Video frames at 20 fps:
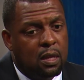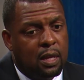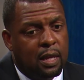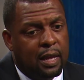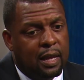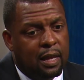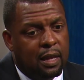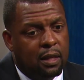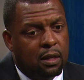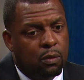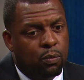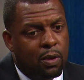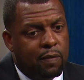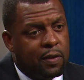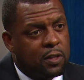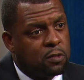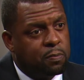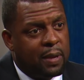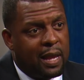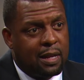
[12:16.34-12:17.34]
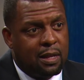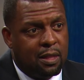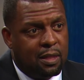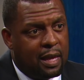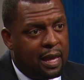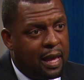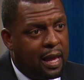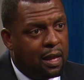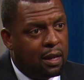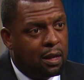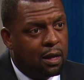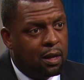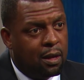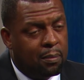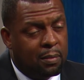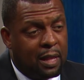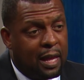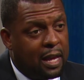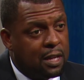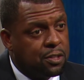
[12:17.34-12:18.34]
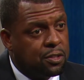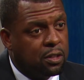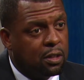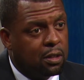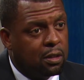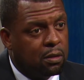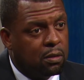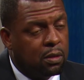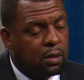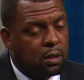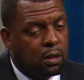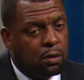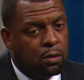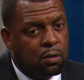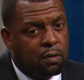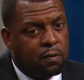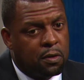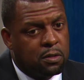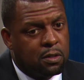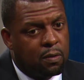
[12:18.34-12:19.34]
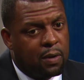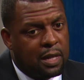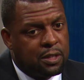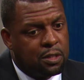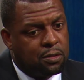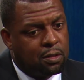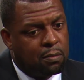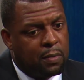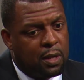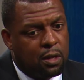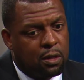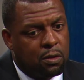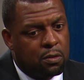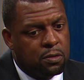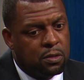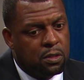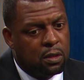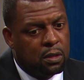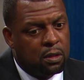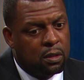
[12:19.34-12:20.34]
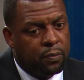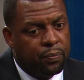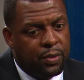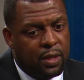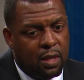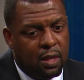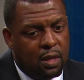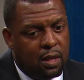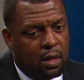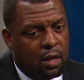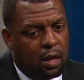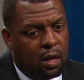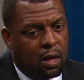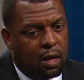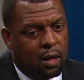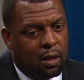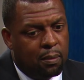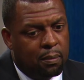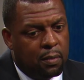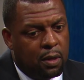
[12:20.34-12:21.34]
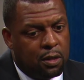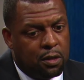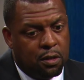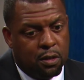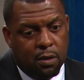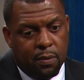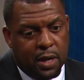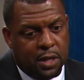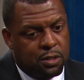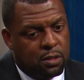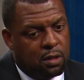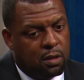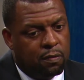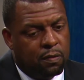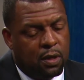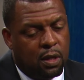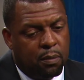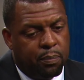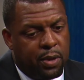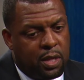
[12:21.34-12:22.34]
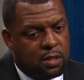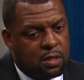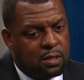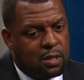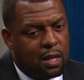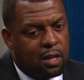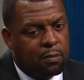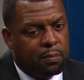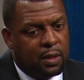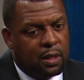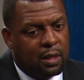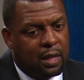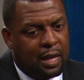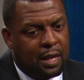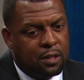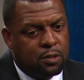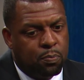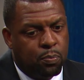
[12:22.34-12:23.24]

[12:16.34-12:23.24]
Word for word: And we've expanded that um, last year. The University of Rochester Medical Center, um, under the direction of uh, President Seligman, has